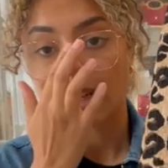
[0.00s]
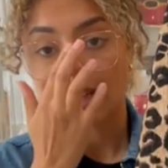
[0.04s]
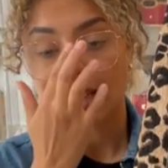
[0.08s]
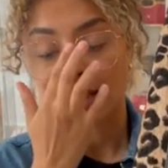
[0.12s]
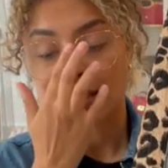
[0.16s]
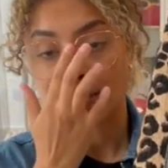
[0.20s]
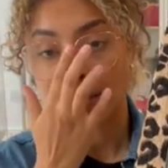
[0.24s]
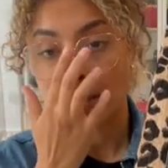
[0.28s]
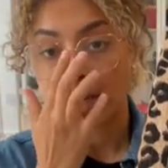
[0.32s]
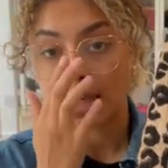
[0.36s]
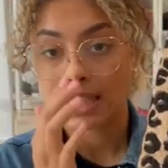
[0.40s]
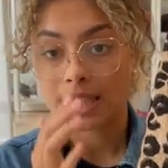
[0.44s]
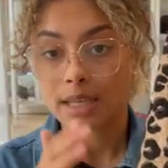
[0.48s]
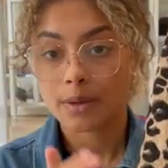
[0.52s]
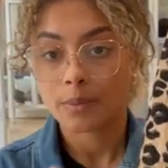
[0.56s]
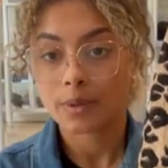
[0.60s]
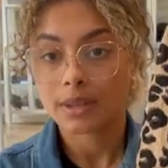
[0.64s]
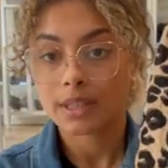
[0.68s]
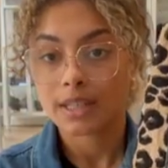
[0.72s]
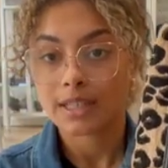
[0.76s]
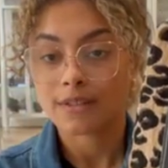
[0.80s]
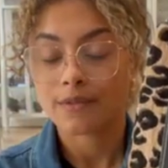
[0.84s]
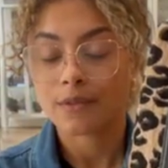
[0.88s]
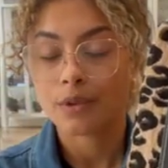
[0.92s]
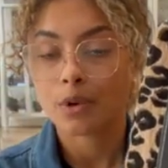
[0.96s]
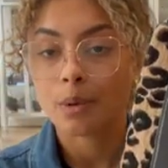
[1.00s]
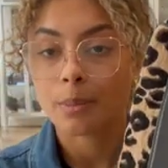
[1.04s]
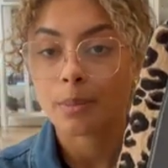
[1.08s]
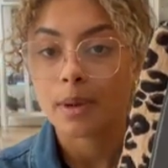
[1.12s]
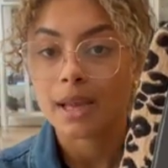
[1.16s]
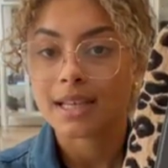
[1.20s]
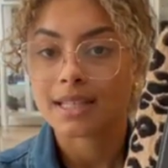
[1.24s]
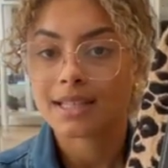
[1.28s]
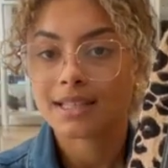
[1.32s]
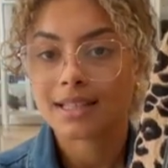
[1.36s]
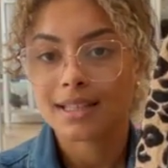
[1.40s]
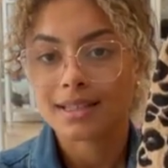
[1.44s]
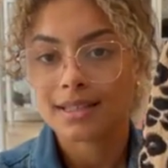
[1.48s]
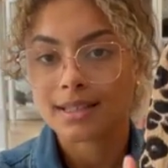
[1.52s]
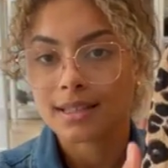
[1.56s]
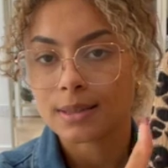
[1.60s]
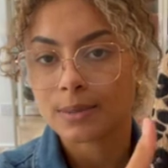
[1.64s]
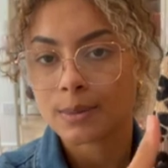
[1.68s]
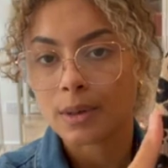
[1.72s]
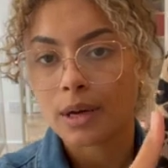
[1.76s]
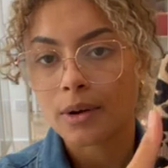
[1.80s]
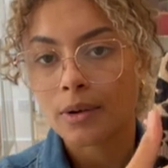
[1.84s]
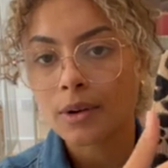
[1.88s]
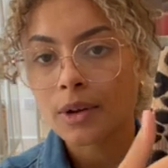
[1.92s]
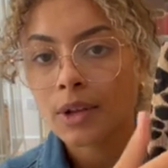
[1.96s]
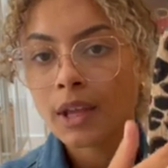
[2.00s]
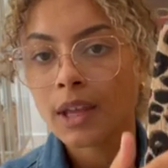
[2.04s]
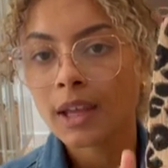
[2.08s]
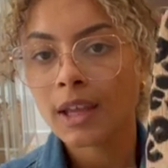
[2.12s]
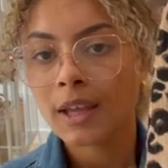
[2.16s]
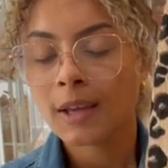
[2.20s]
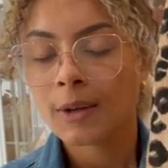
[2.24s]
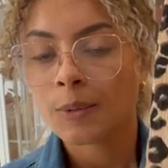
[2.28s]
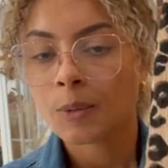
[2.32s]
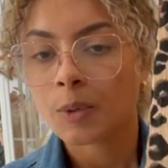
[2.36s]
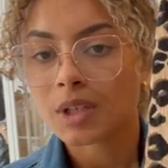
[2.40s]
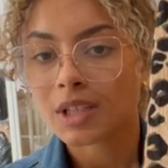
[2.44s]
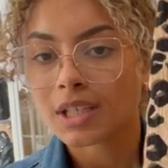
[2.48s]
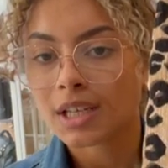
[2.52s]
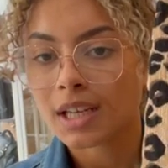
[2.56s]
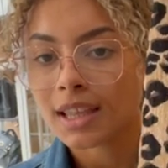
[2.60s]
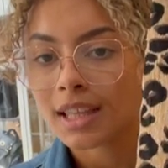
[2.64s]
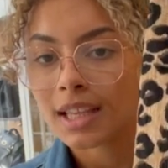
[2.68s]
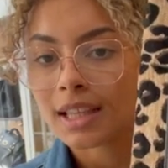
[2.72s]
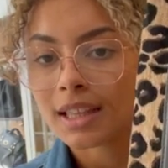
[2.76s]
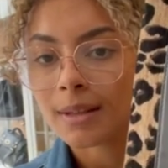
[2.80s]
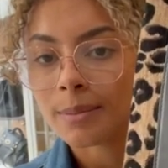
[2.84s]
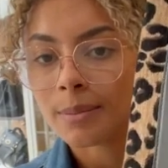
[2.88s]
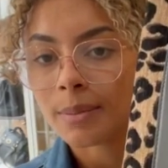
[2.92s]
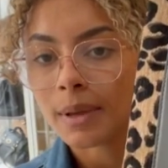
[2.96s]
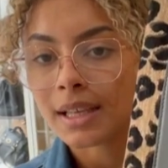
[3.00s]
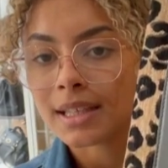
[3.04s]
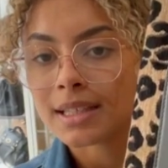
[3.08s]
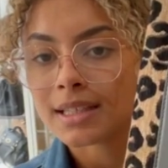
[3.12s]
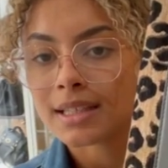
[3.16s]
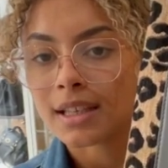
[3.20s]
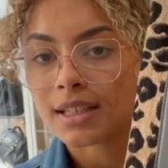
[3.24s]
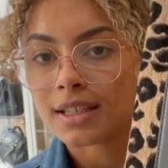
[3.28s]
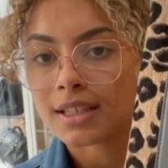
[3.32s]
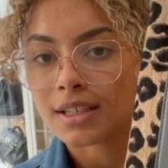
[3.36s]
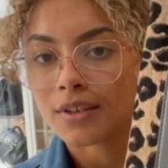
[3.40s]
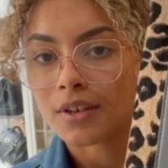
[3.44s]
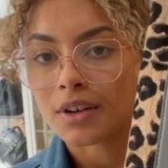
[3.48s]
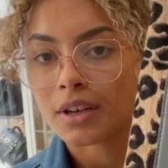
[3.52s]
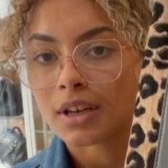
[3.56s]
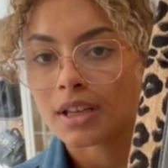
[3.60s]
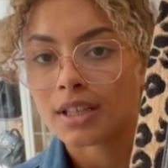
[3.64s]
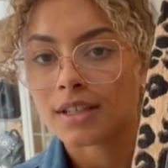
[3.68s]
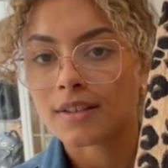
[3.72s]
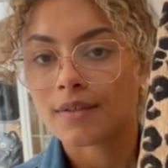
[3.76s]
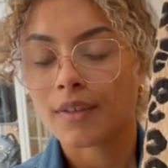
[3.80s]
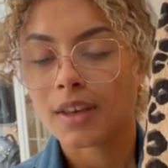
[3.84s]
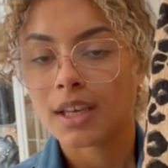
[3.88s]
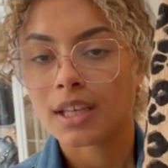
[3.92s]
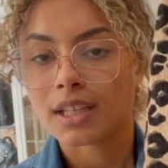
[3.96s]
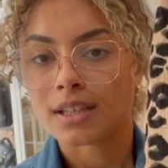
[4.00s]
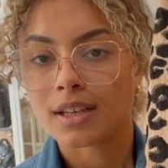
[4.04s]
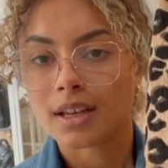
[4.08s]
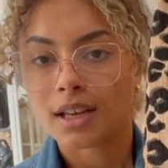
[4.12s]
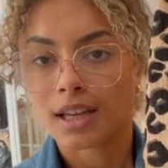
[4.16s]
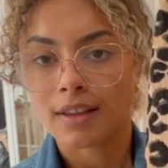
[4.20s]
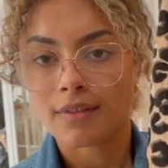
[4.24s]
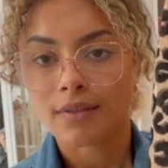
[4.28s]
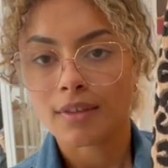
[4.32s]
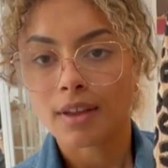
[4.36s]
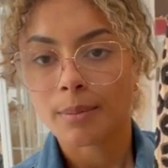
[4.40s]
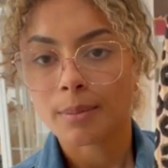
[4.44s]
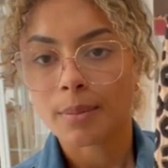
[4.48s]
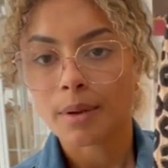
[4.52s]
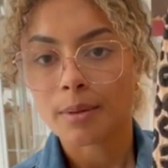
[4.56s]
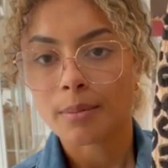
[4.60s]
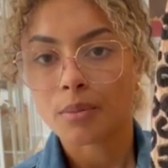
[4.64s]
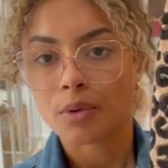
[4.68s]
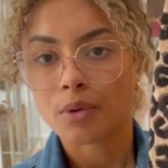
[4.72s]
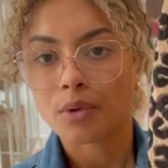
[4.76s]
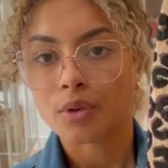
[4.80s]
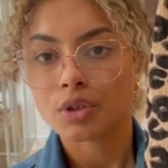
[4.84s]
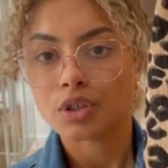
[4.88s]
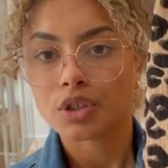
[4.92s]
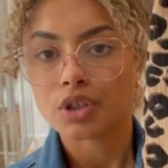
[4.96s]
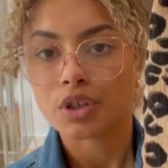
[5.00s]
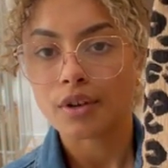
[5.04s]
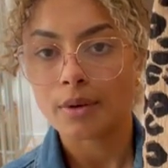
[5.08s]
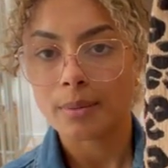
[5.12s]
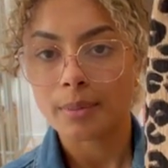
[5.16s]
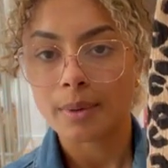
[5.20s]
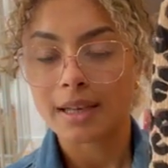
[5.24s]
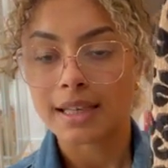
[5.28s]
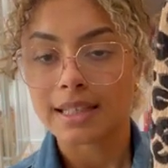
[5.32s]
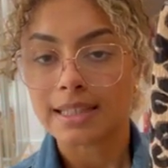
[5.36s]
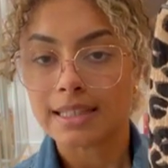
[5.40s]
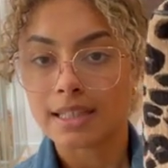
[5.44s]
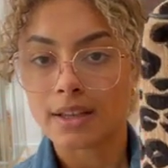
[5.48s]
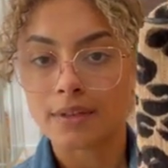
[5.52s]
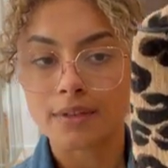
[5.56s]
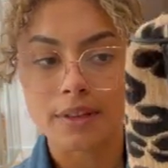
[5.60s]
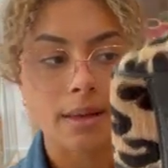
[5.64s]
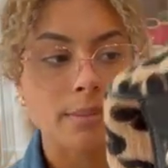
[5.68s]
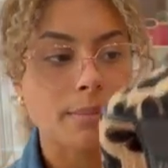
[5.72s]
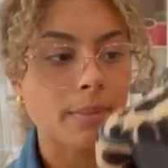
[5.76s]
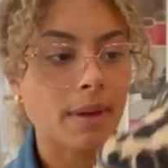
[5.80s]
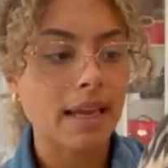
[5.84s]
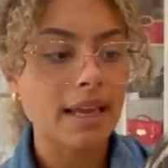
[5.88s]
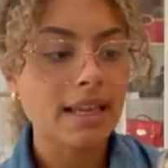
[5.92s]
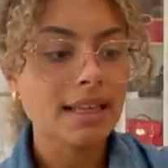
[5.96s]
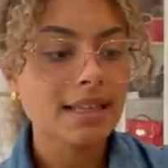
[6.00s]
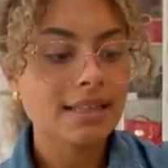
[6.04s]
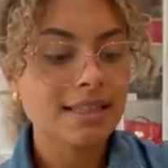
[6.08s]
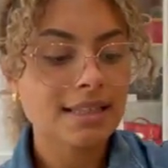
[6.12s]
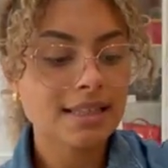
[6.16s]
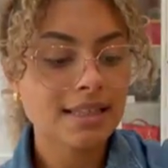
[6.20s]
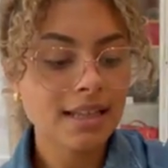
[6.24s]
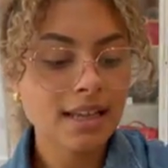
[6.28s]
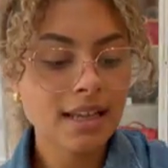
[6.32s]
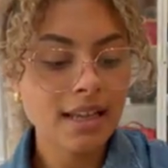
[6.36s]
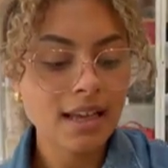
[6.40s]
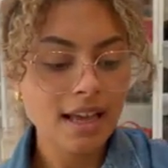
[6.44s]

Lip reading: Speedy, with these four base studs as well, which I think the base studs are a nice feature, give it a bit more durability on that base.